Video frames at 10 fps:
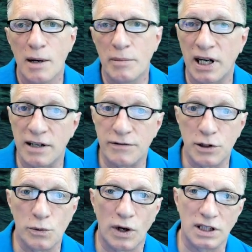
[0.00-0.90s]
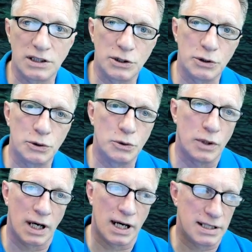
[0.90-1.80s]
But if you want to
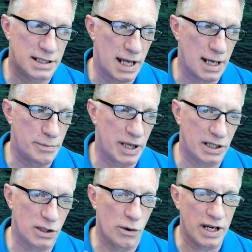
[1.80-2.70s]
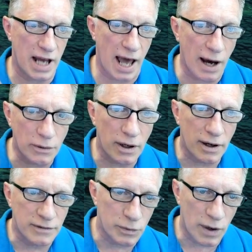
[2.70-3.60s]
send Bitcoin out
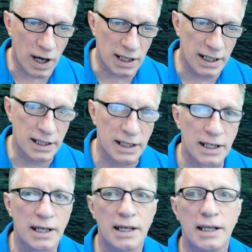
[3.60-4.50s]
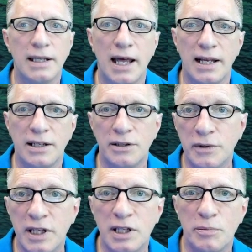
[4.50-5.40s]
of the wallet, then you
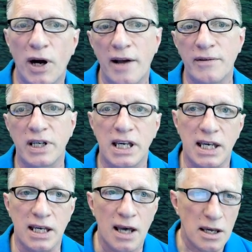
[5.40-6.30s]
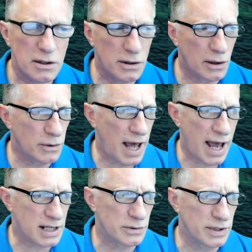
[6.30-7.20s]
need the private key. You don't
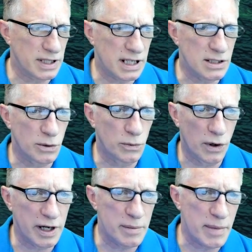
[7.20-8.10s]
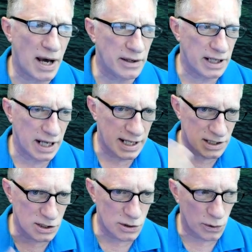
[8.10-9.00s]
actually need to worry about it. It's
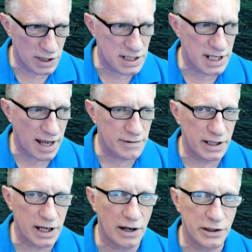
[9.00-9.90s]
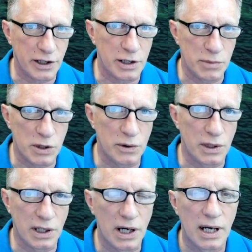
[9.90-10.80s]
stored safely on your
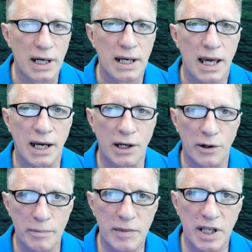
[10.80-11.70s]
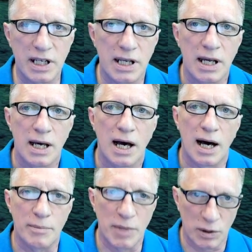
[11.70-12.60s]
computer, encrypted,
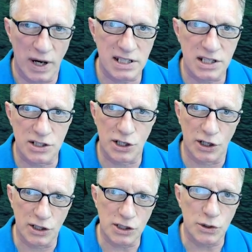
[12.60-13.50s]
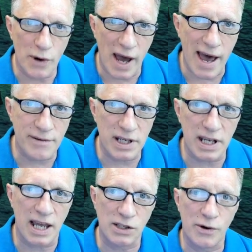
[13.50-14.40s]
but rest assured you have it
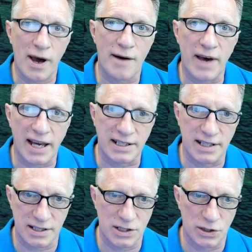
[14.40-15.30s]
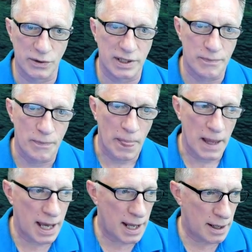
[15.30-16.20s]
and you have access to it.
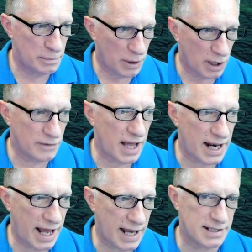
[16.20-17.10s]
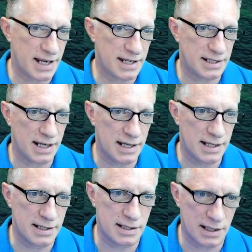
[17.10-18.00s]
And part of that access
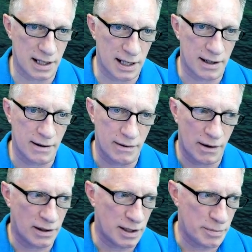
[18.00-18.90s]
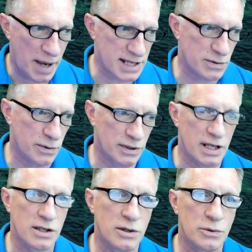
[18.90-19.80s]
is on the password
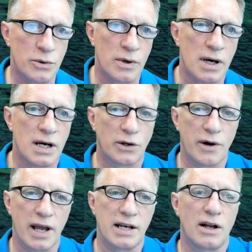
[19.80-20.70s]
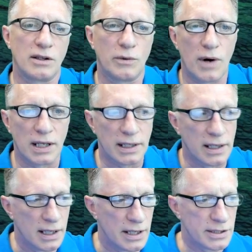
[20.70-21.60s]
that you created on the wallet.
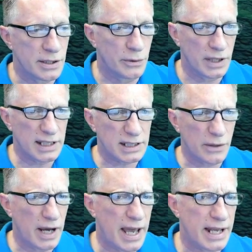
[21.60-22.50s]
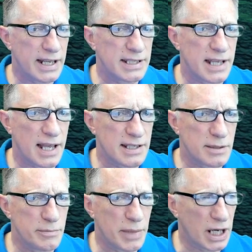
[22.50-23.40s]
So let's go ahead and send
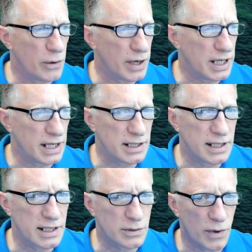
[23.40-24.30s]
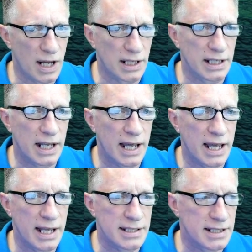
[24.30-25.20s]
some Bitcoin into this wallet
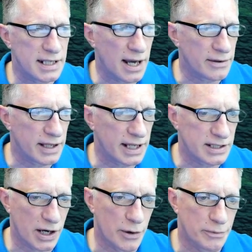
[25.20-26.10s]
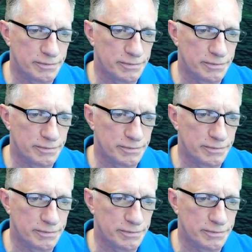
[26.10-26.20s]
and see how things go.